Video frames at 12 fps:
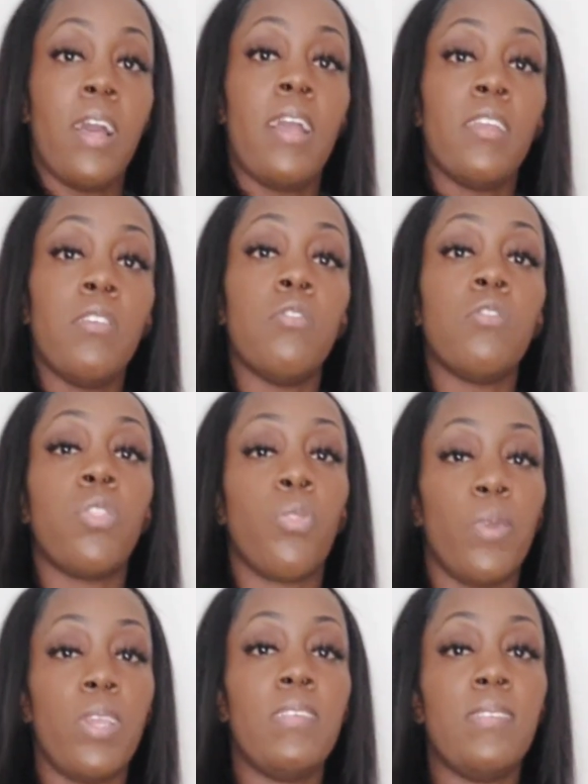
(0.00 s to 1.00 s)
So I use
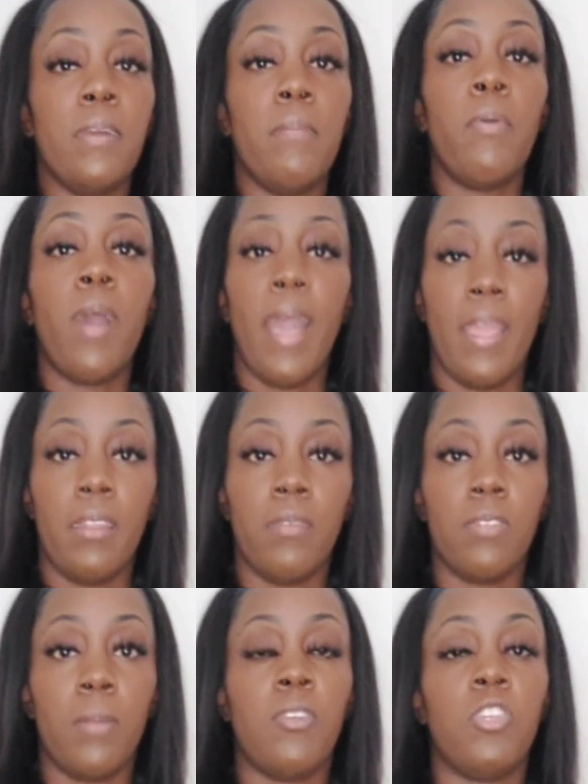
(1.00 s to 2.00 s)
3 simple
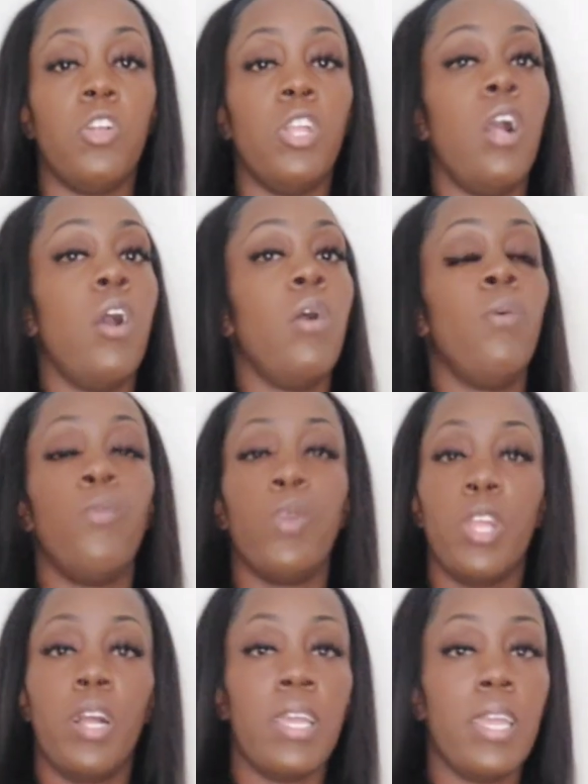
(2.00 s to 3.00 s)
items. I'm gonna show y'all
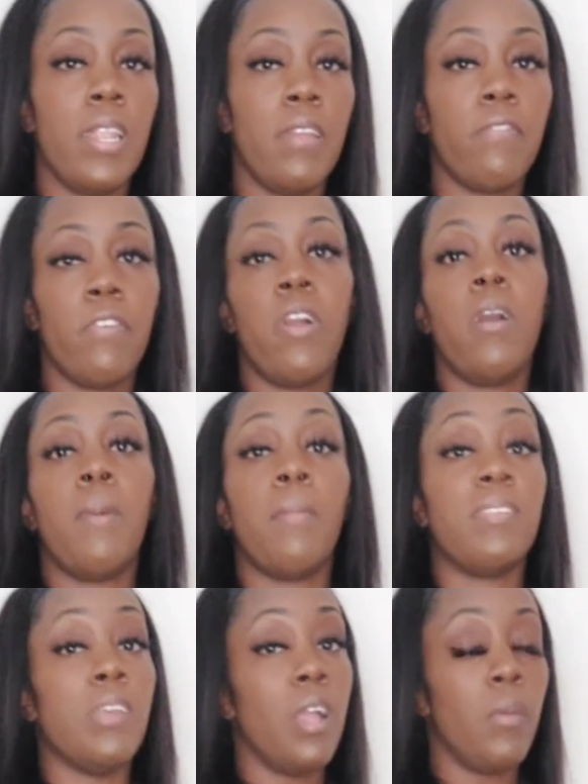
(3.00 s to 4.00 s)
where y'all can get it from. I'm
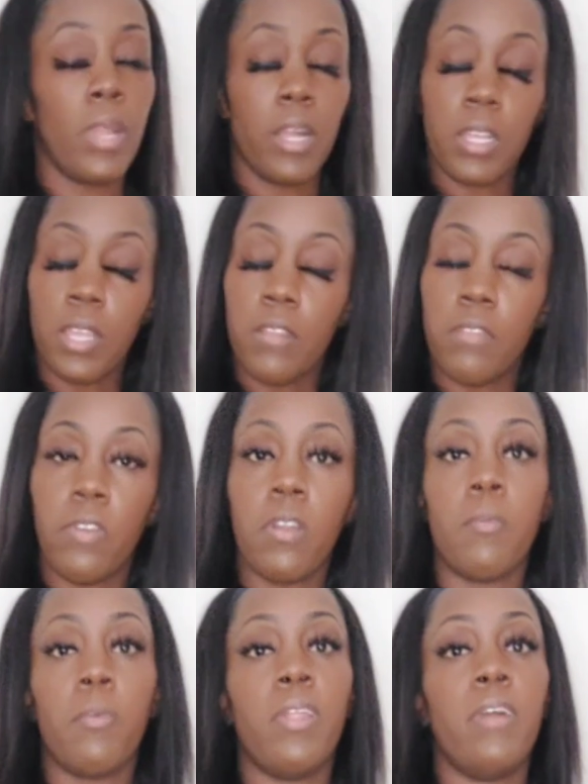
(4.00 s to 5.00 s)
gonna tell y'all where I can get it
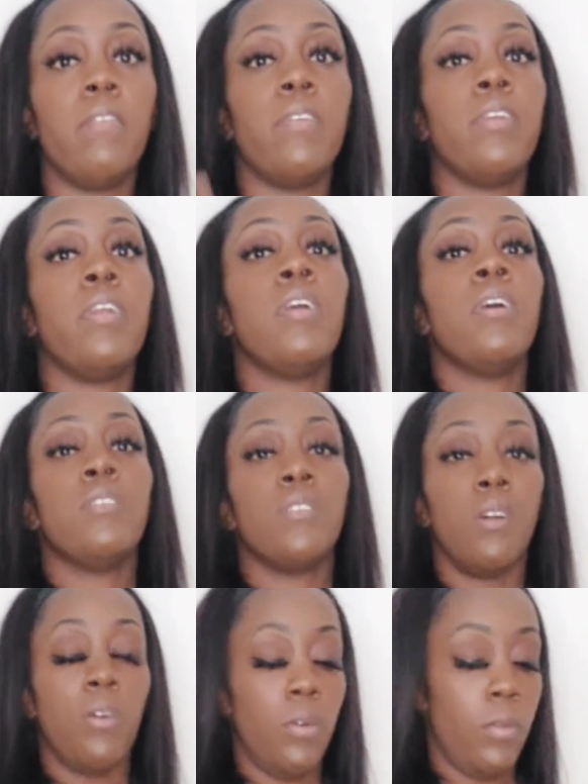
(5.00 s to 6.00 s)
from or whatever.
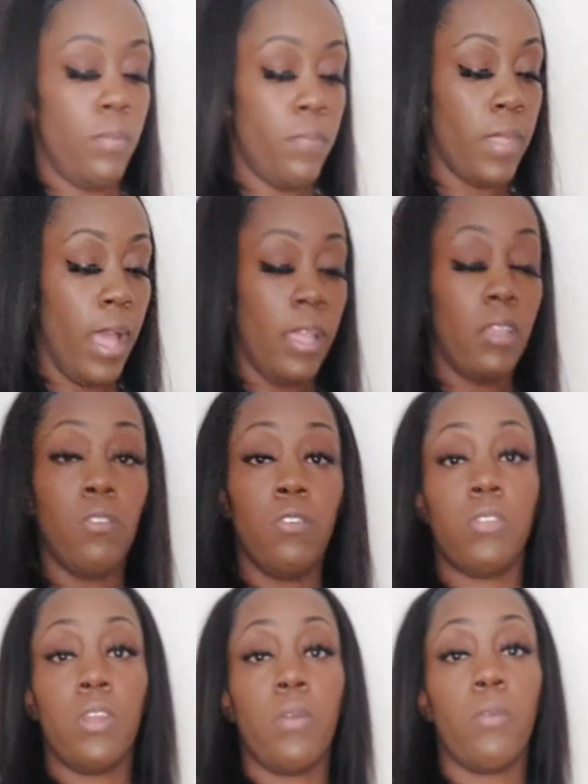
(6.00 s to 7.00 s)
So I
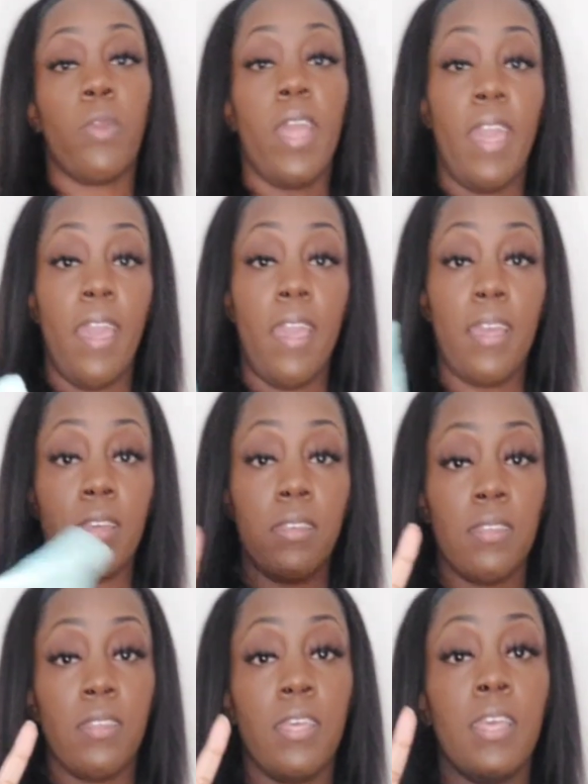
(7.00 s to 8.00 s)
use a rag.
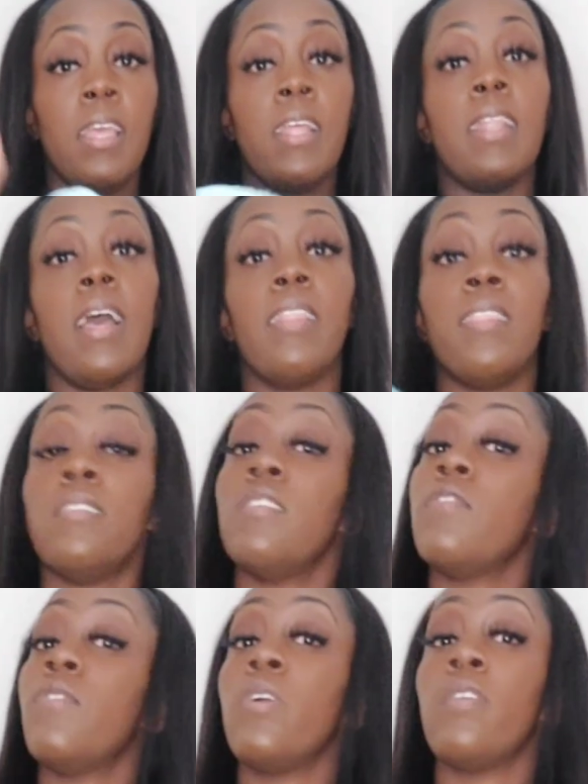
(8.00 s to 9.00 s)
Now this
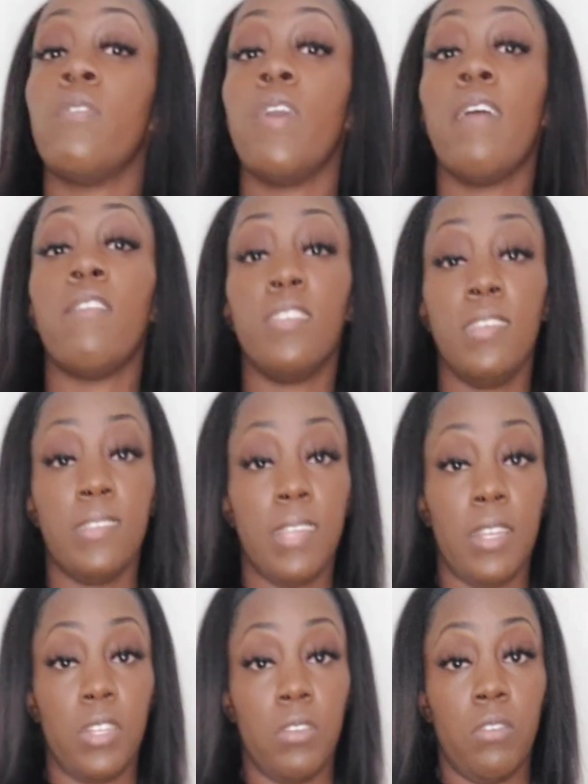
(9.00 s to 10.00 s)
is for if you have a
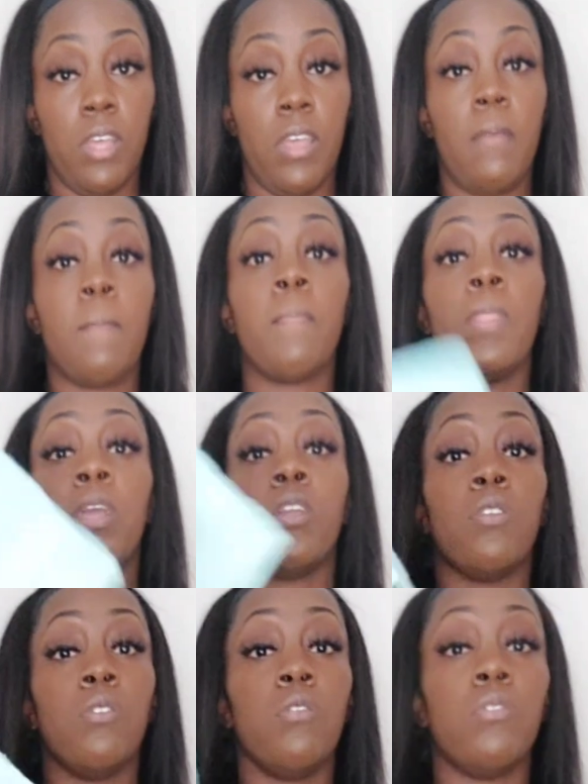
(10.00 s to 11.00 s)
C-section, okay?
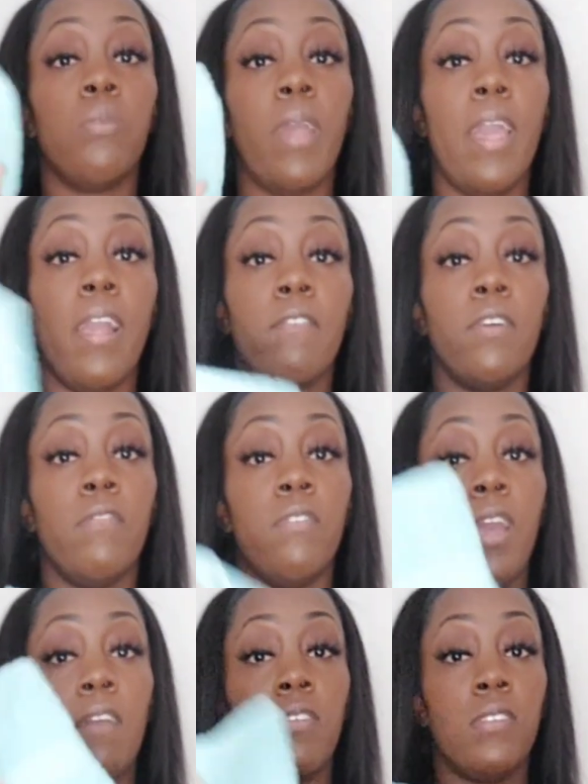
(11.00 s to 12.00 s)
You use the rag for if
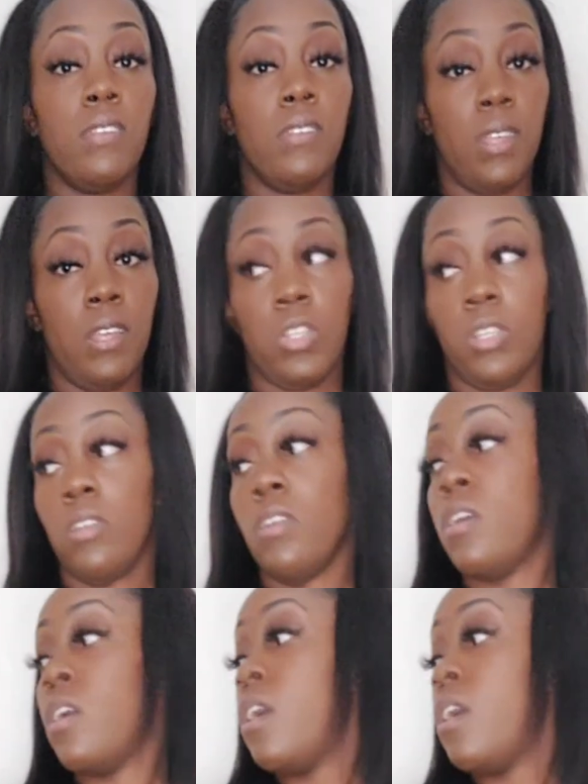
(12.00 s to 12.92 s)
you have a C-section.